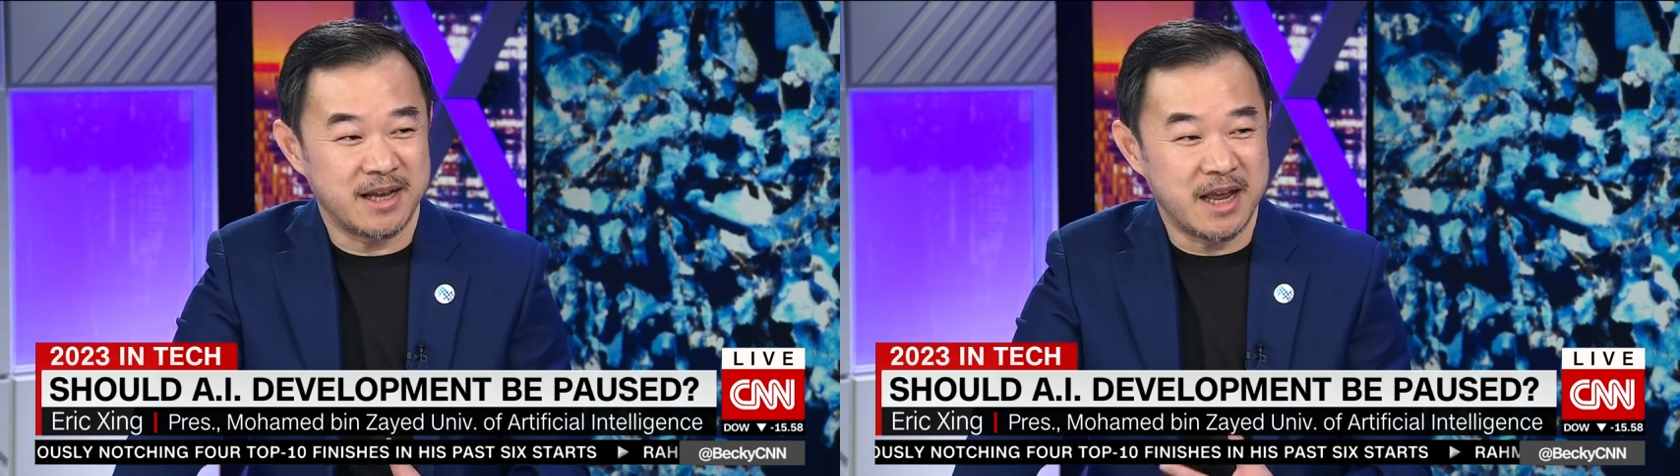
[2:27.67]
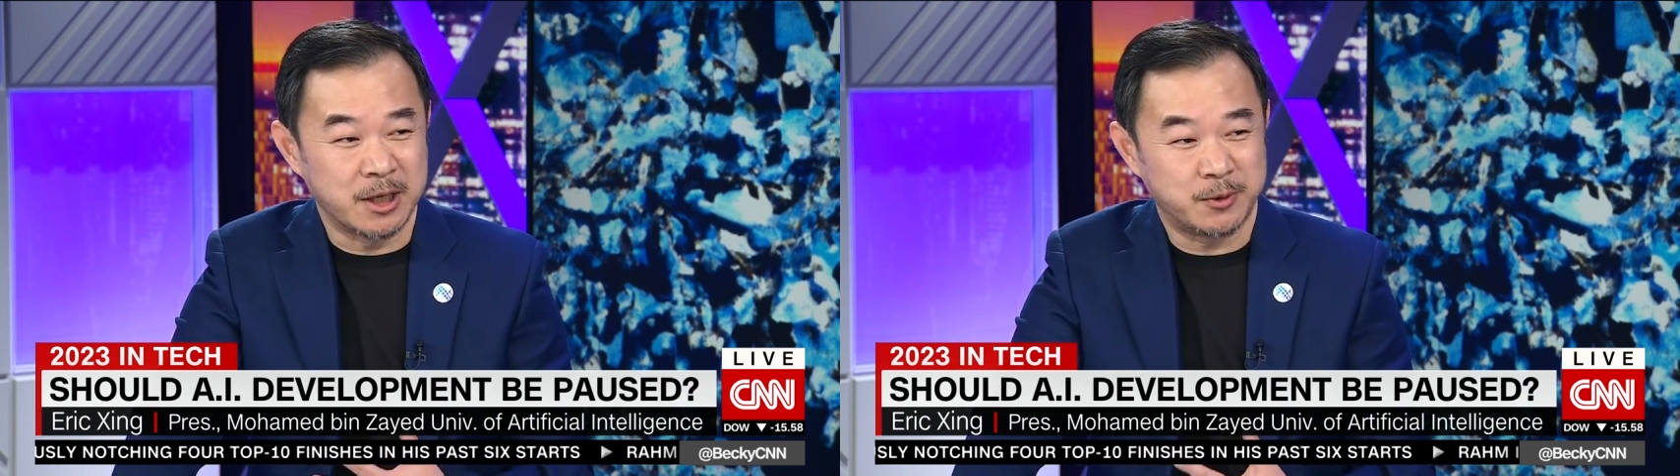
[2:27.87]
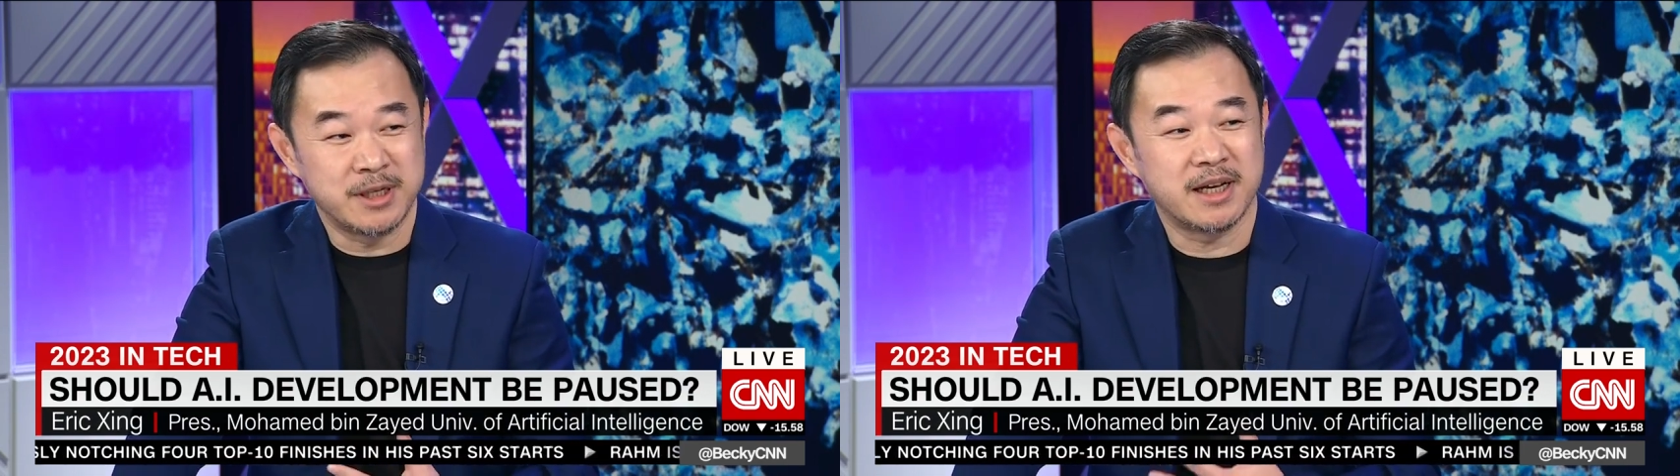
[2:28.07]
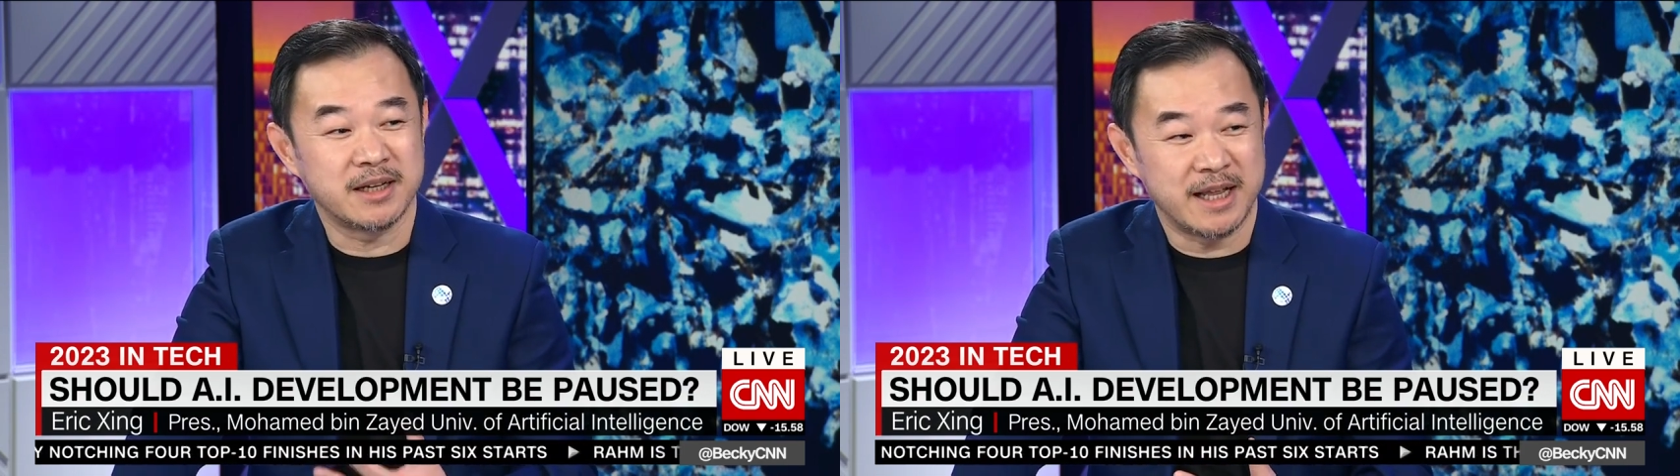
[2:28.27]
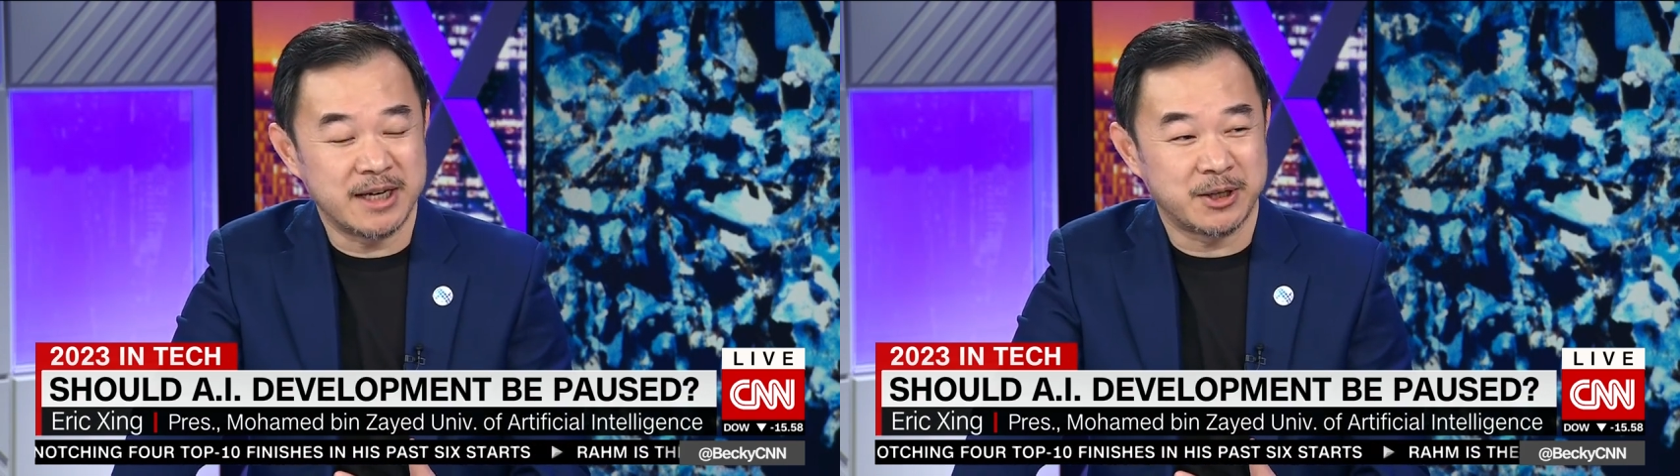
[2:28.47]
intrinsic
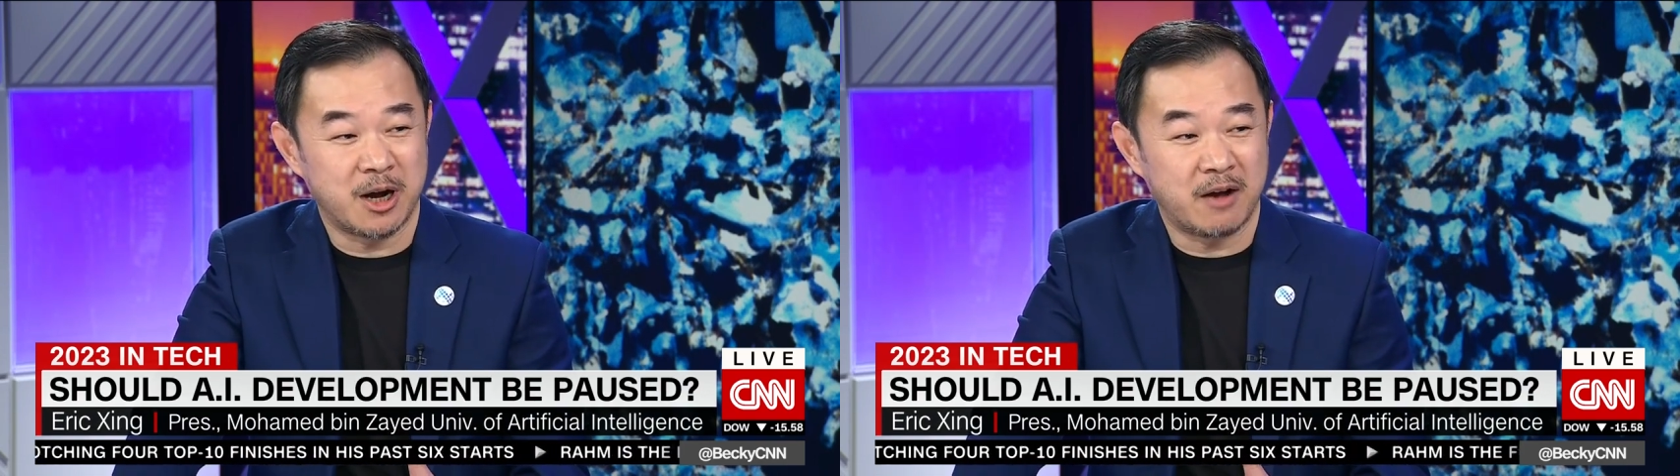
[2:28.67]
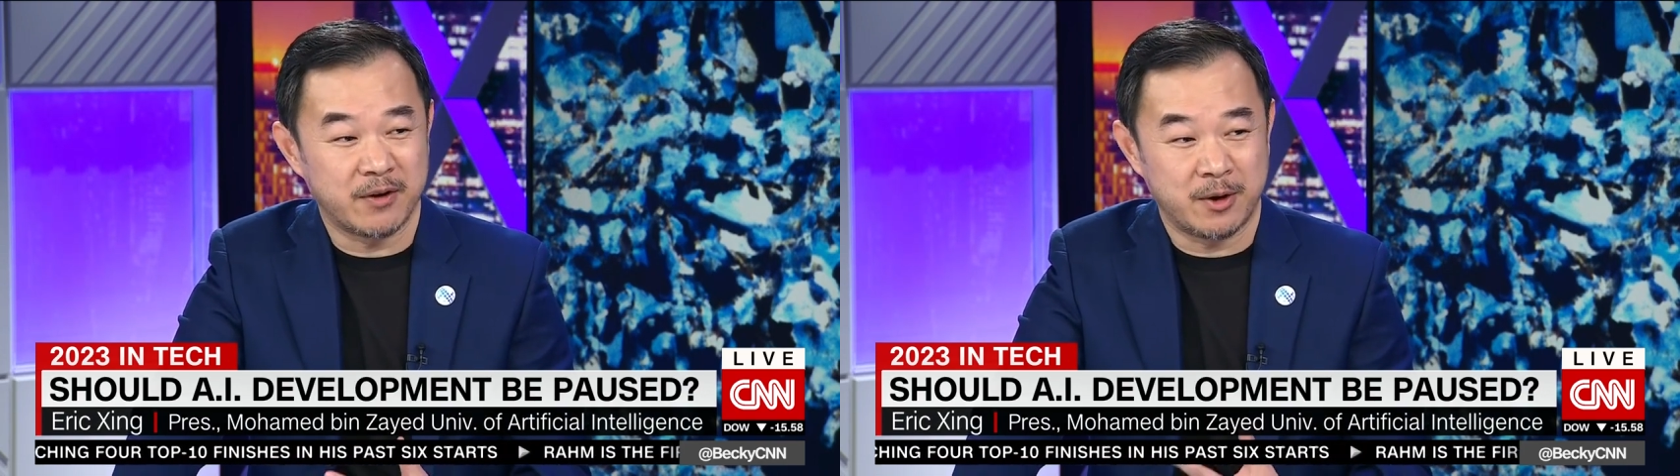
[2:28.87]
nature of